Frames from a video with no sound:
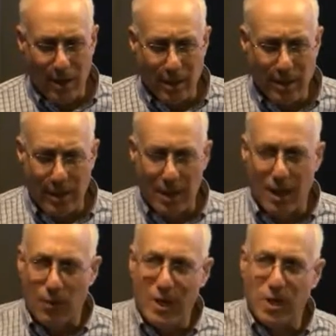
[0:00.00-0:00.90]
in
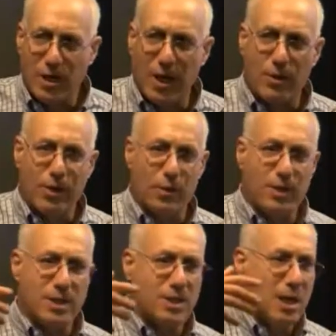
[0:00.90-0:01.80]
the Red Scare, there were
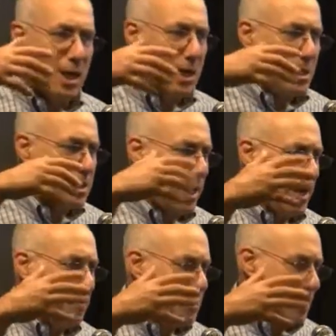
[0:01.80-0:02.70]
these
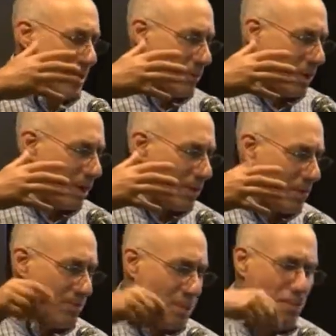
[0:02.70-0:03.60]
tapes that
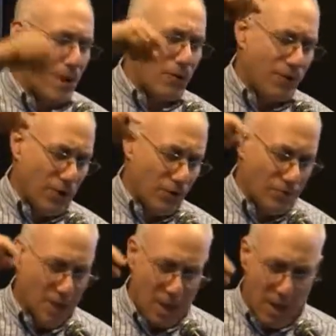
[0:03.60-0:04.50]

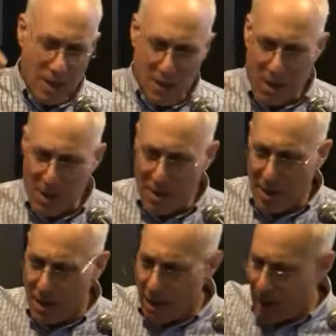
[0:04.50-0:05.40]
microfilms that uh, uh,
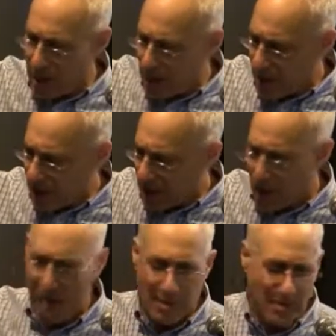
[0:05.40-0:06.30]
uh,
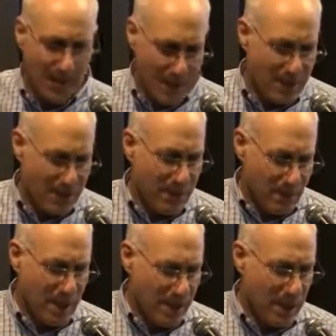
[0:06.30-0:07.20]
condemned
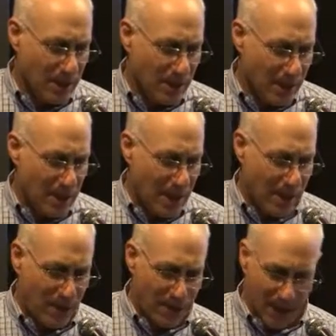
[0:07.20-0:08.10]
legally were kind of
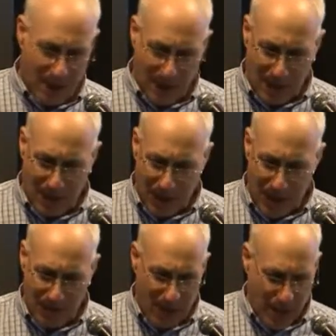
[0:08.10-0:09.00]
the thing that
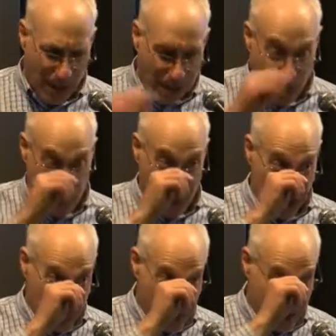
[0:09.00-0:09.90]
condemned Alger
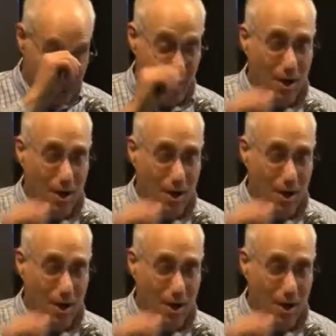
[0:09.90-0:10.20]
Hiss